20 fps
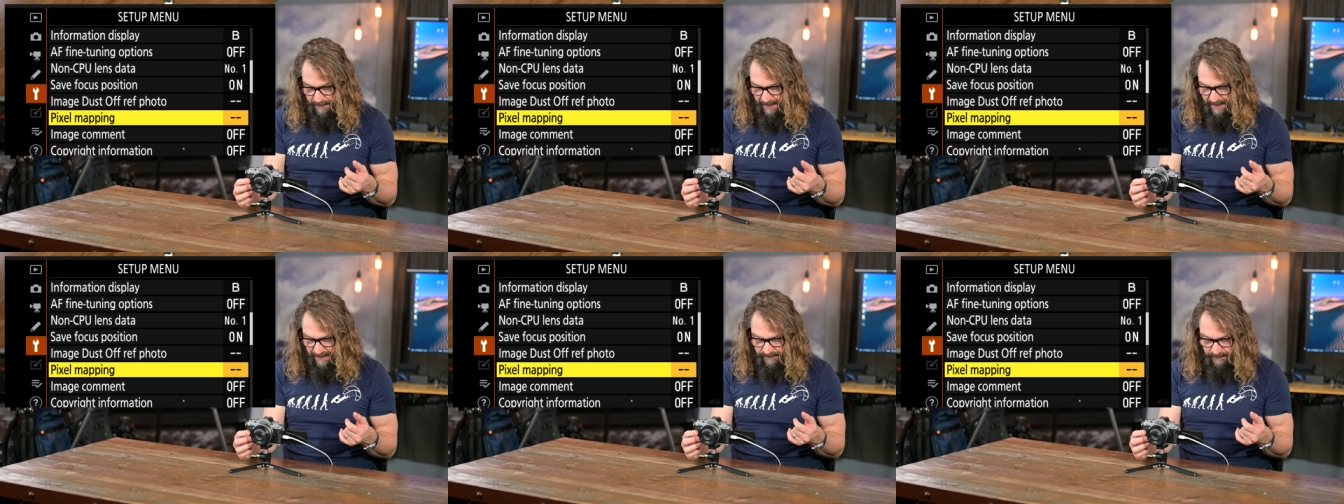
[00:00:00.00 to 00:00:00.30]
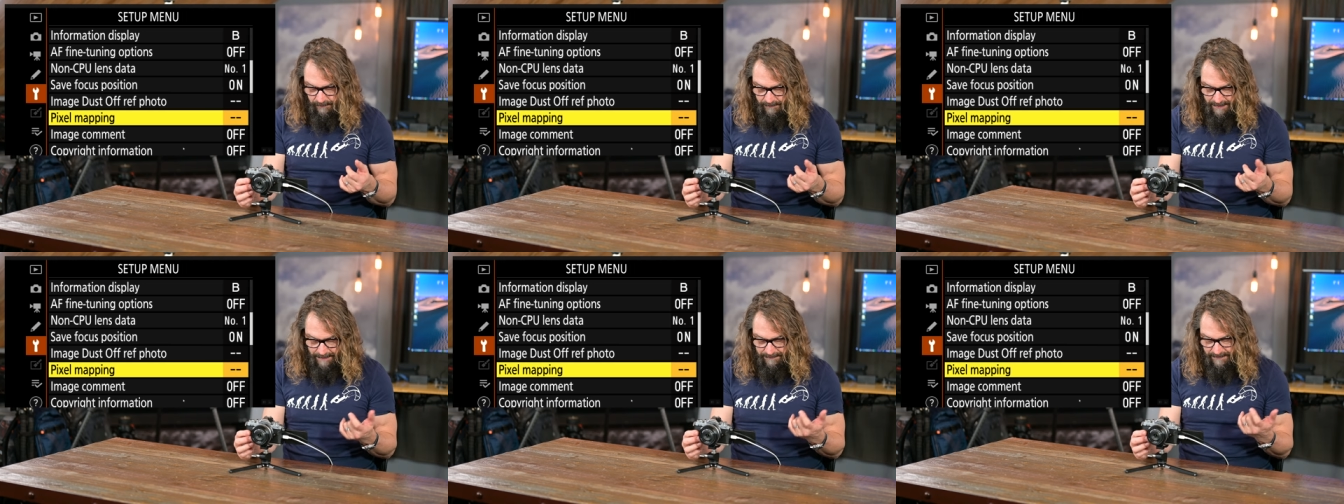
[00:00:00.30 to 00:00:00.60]

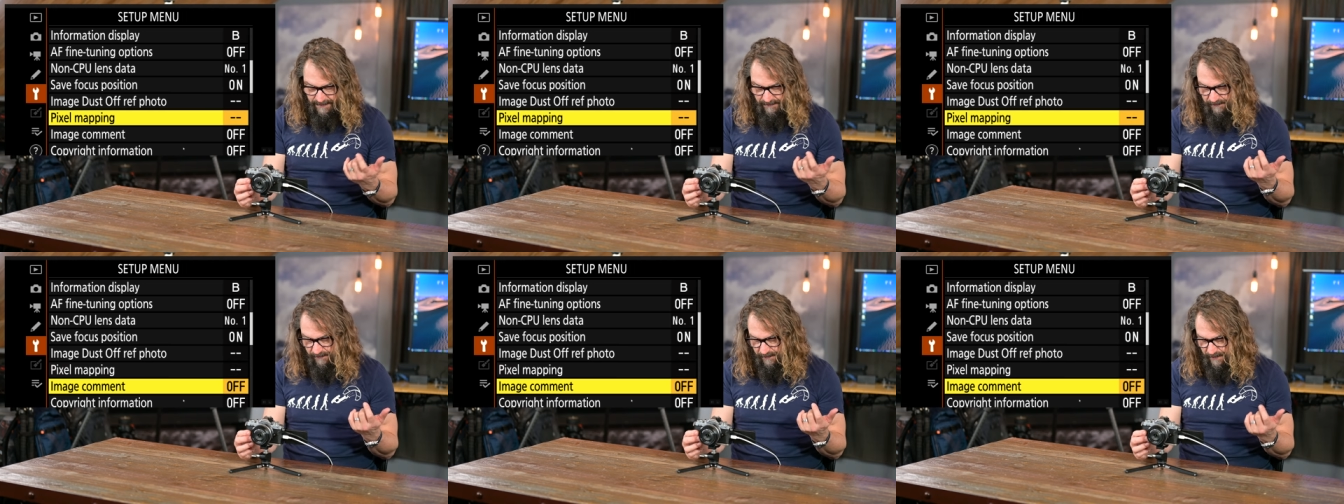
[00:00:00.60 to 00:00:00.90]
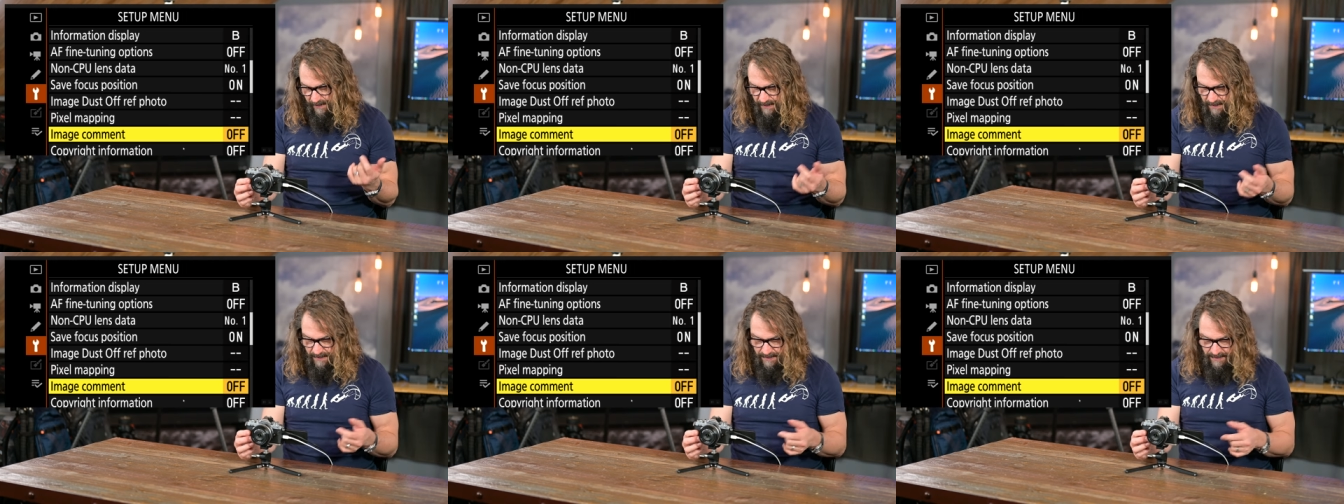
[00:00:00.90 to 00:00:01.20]
Pixel map, that's,
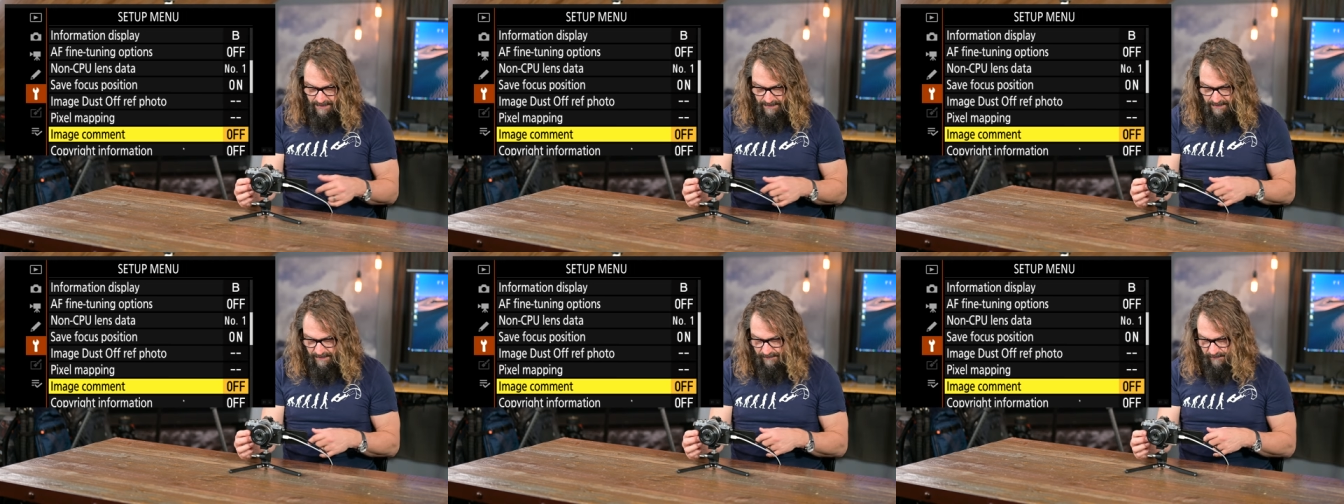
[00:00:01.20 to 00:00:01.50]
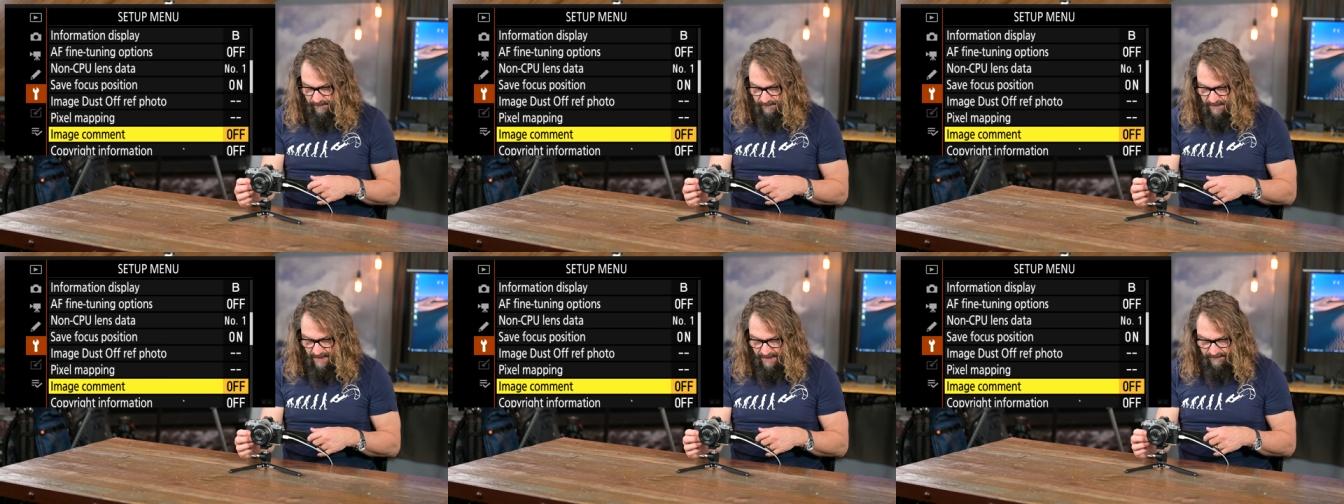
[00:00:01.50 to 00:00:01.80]

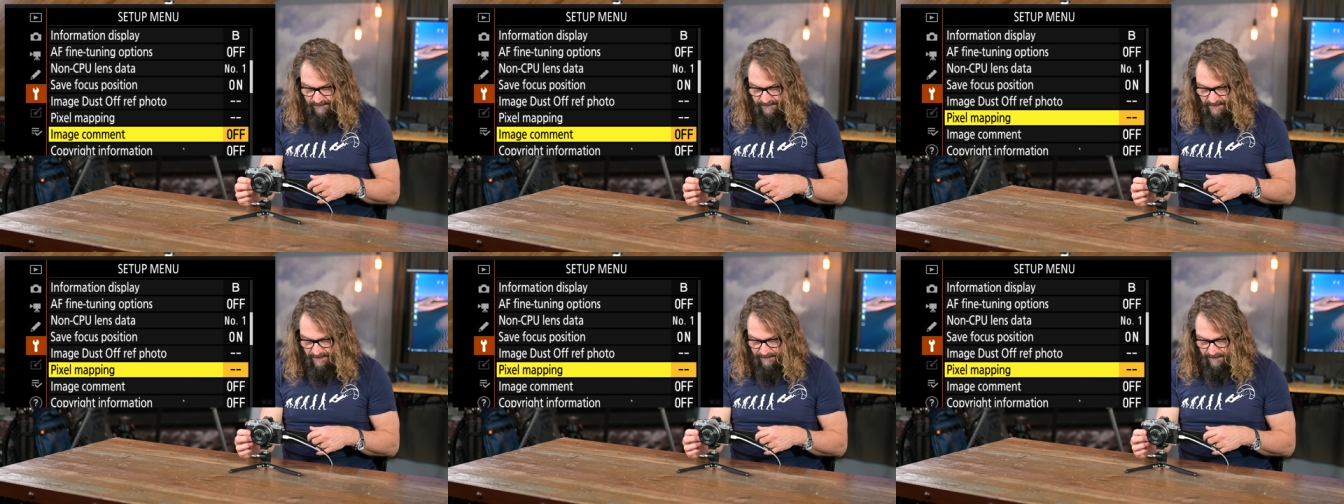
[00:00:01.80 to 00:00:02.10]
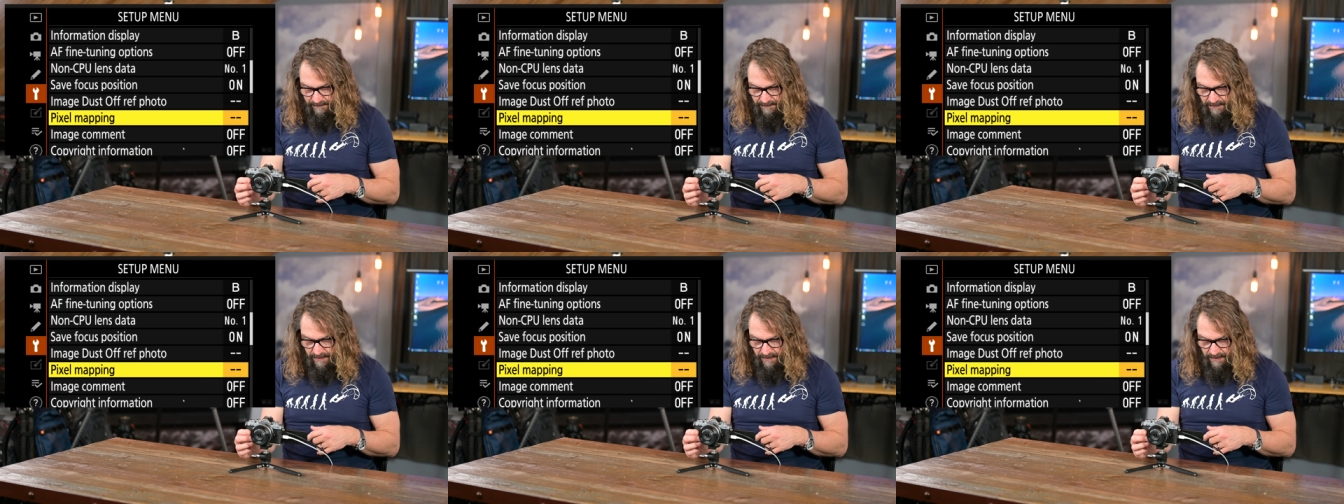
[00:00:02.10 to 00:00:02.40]
that's not stuff
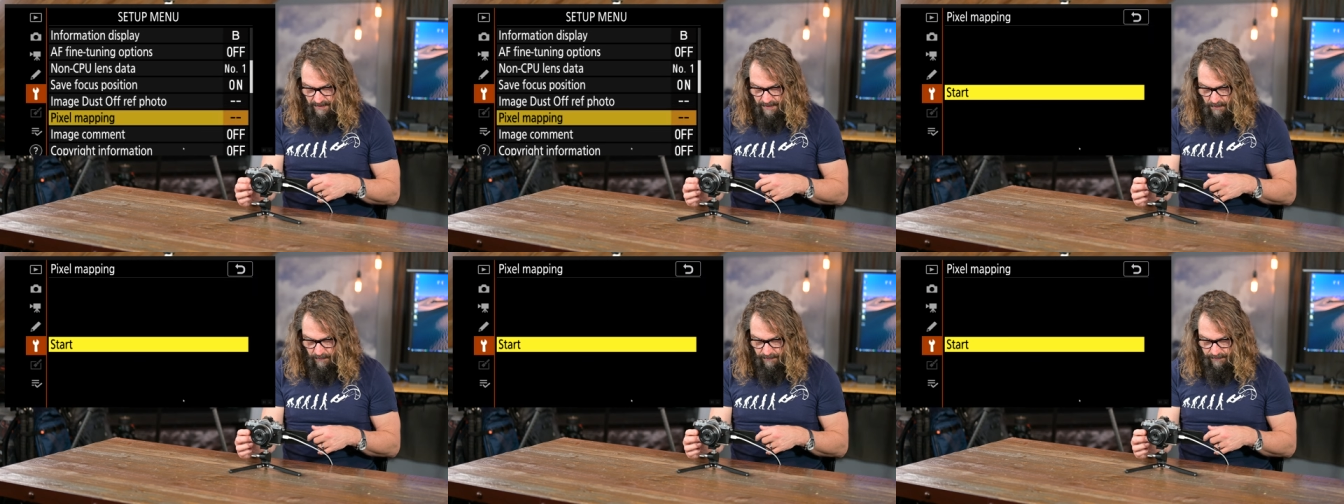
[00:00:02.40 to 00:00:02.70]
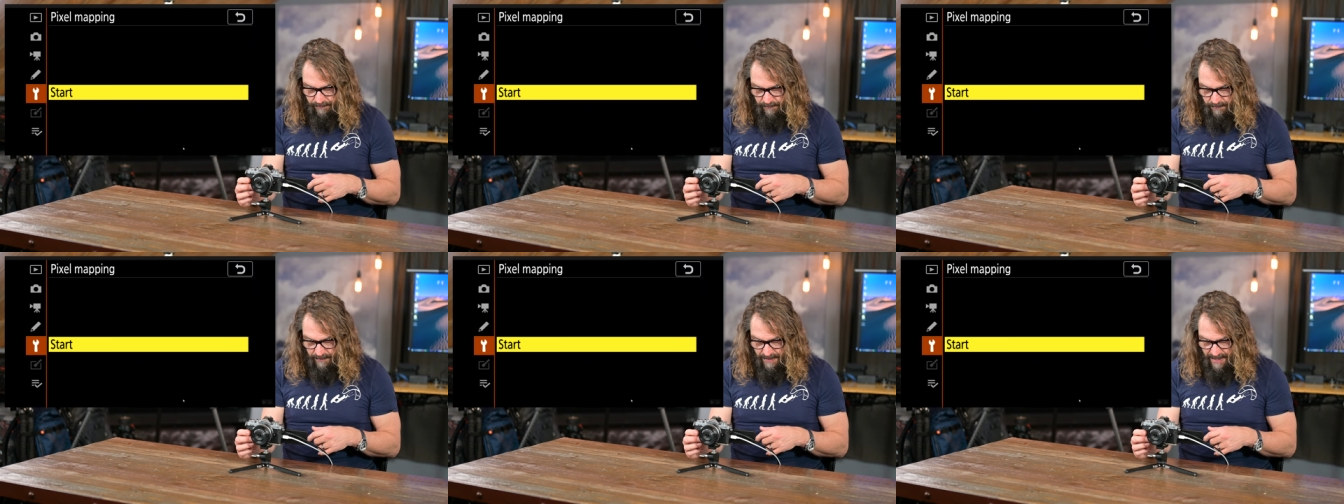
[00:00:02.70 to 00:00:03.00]
I'm gonna go
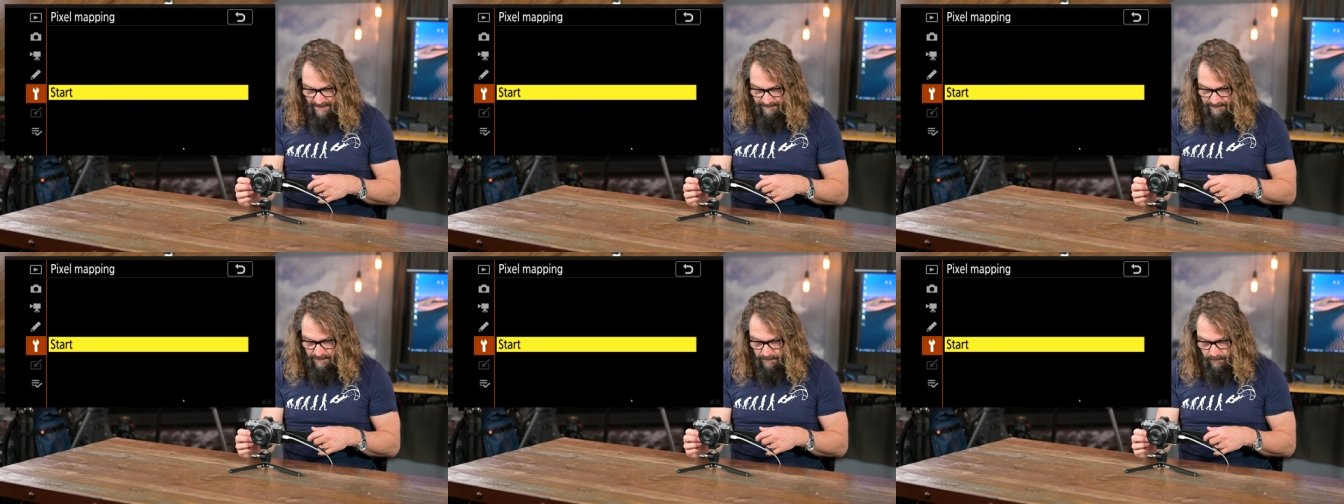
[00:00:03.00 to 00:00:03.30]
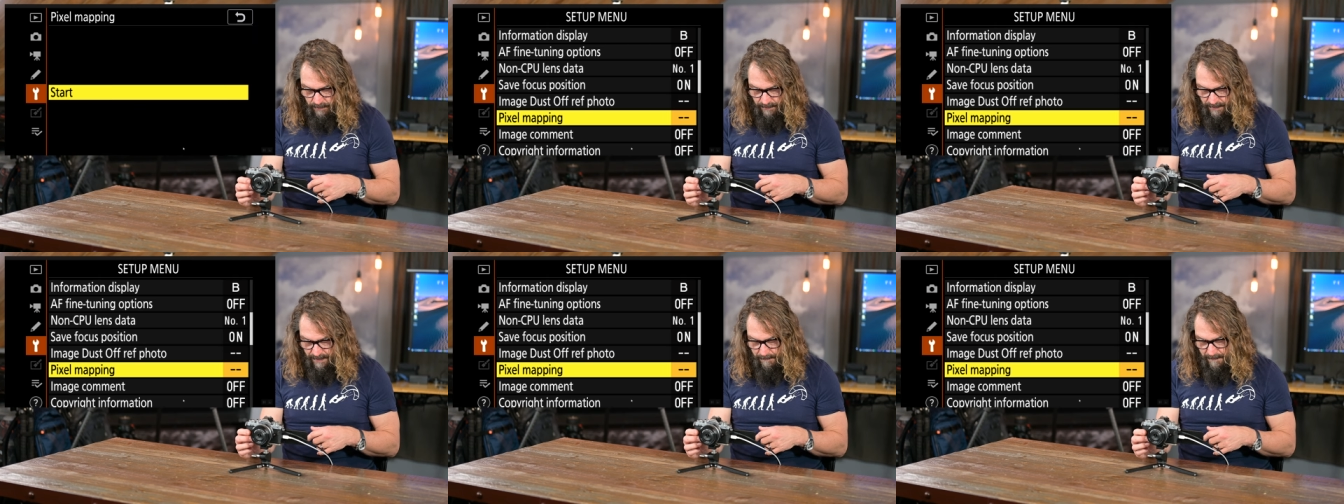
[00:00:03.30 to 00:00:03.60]
through and have you
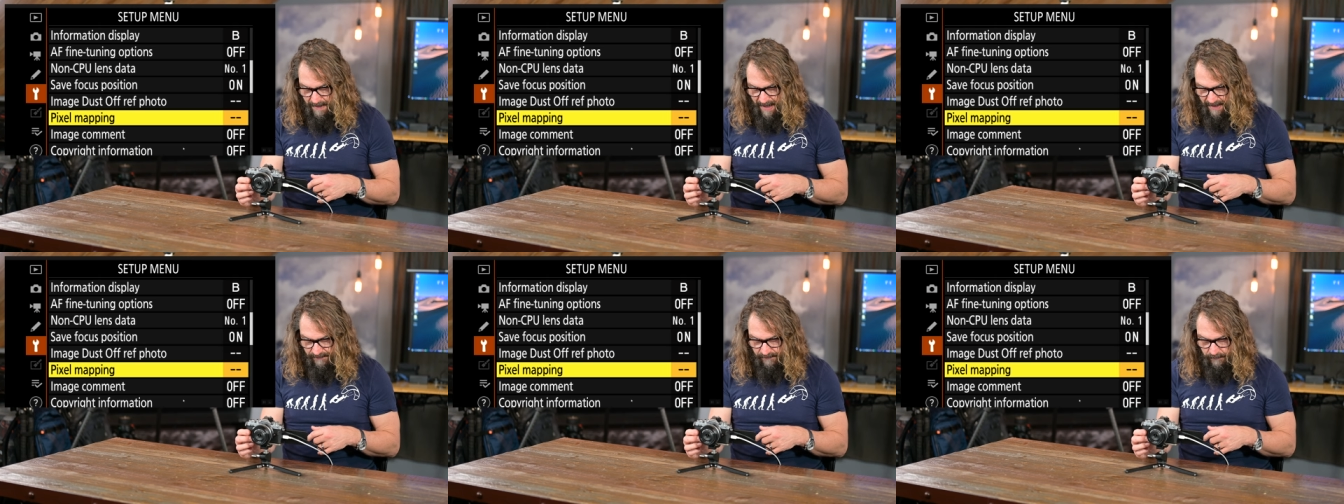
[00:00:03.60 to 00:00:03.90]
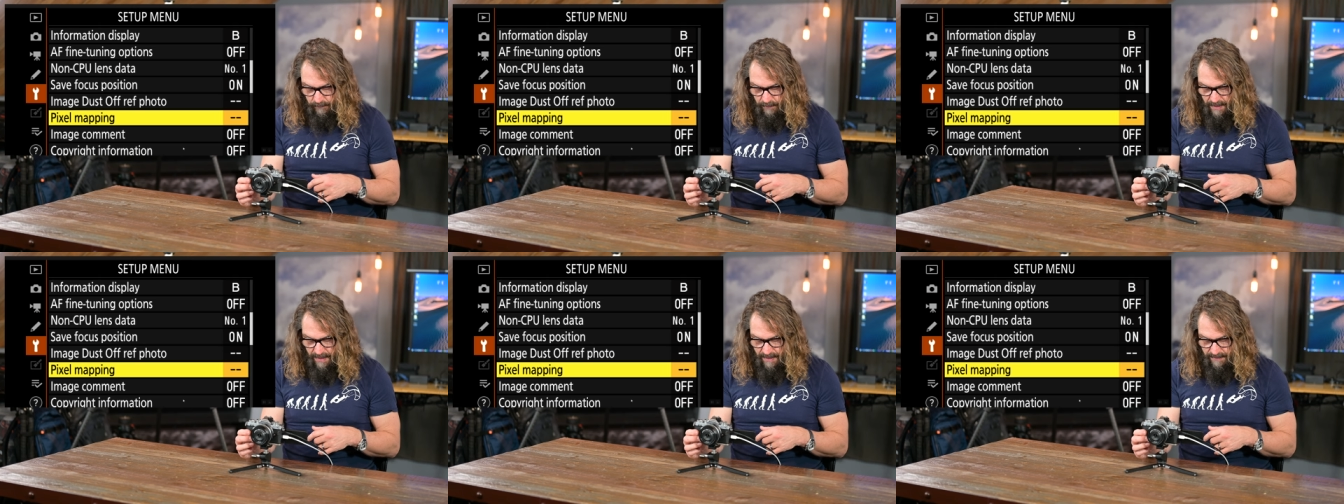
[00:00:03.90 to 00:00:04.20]
really
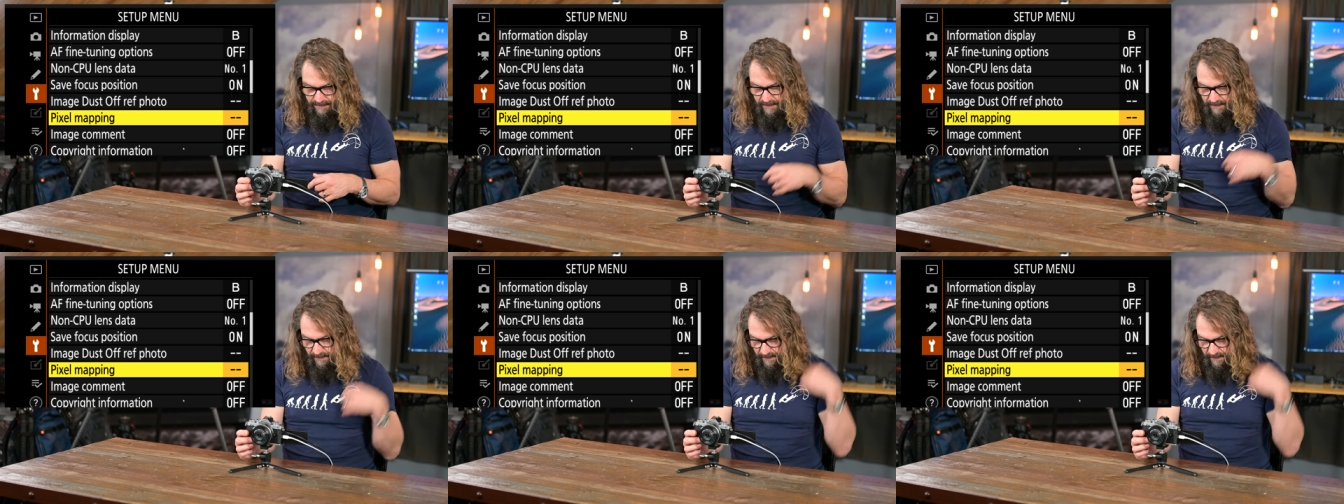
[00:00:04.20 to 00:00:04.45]
mess with.